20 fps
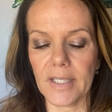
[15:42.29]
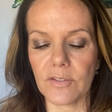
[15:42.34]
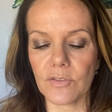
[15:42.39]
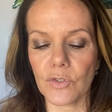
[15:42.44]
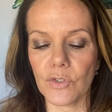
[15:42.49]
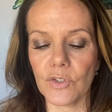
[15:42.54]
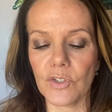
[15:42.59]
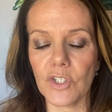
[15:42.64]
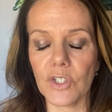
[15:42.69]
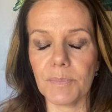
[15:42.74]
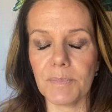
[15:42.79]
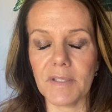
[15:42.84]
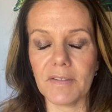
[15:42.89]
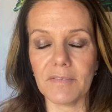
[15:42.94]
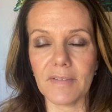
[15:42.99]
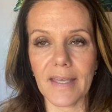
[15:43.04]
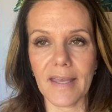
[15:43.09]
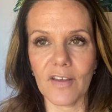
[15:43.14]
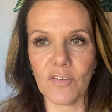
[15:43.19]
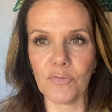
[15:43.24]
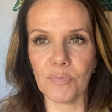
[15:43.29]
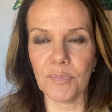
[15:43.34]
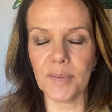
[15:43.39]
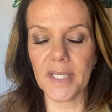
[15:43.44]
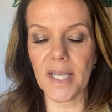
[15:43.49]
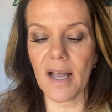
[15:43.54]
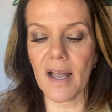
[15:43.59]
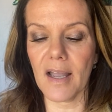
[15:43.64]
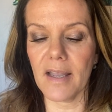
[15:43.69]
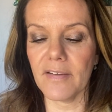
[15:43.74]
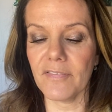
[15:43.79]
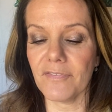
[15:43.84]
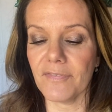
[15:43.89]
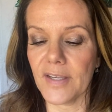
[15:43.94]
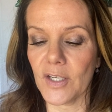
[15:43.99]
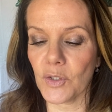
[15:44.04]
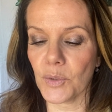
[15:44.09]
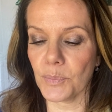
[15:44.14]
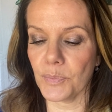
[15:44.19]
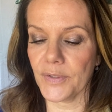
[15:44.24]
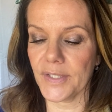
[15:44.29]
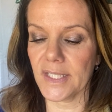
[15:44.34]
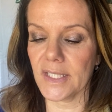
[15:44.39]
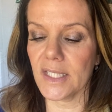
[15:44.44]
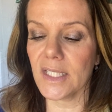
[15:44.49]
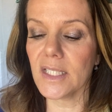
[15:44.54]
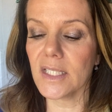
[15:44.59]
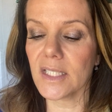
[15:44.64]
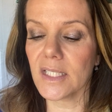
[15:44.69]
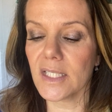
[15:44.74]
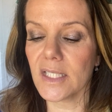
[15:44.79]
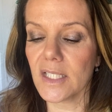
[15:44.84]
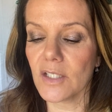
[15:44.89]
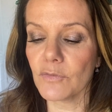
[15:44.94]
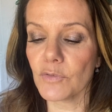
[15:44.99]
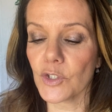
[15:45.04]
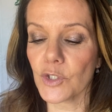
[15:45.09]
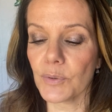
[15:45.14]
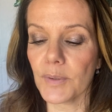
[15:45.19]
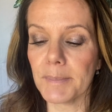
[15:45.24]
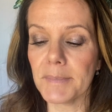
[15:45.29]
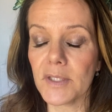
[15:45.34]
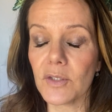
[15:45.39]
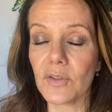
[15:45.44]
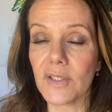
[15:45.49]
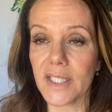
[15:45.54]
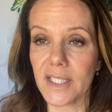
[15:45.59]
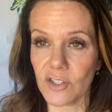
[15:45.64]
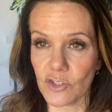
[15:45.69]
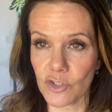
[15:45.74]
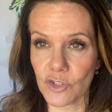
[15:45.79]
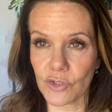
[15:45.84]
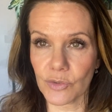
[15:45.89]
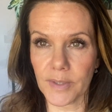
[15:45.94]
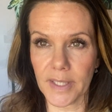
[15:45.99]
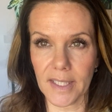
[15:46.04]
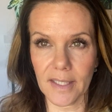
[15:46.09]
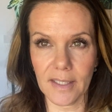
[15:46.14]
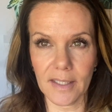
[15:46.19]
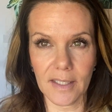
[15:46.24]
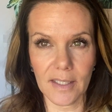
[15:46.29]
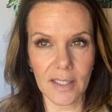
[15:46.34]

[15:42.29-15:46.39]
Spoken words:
so you're going to be FBI fingerprinted for criminal history.